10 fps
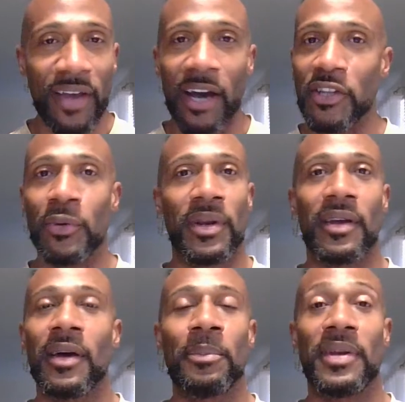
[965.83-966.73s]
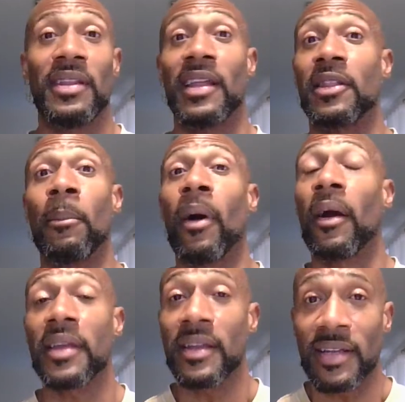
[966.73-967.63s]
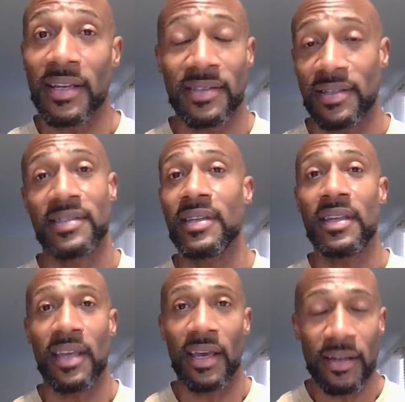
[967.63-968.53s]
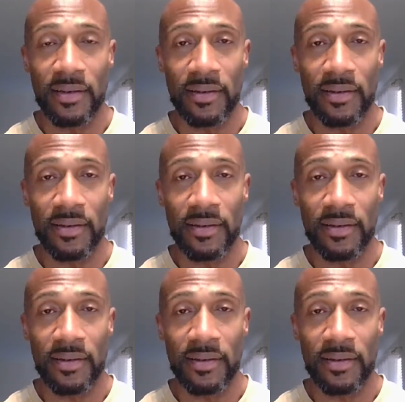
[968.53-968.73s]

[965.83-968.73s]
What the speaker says: value in a company that the market doesn't see yet.